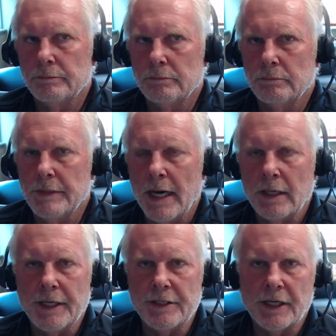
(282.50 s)

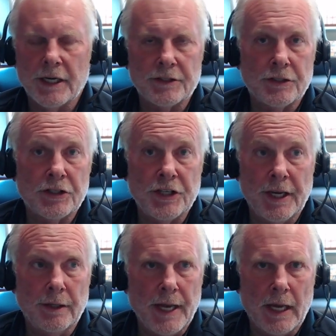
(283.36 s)
nowadays, I guess it's the
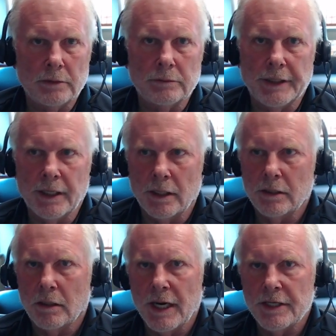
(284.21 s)
internet. You get on
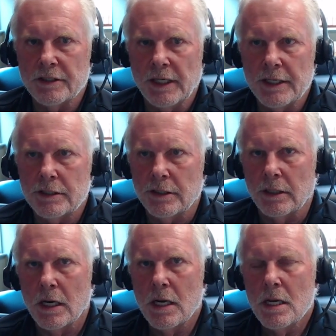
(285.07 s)
Craigslist
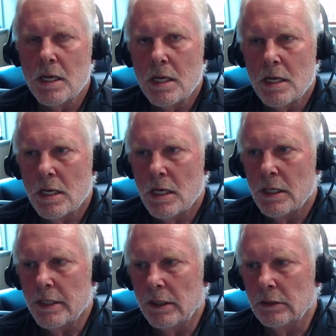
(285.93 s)
or,
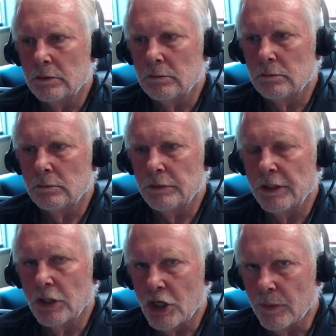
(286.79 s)
you know, you
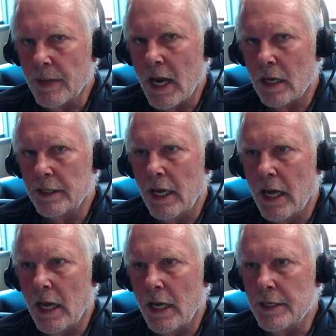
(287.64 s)
look around
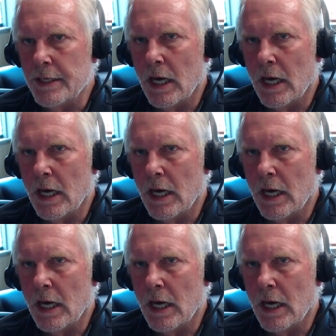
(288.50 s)
and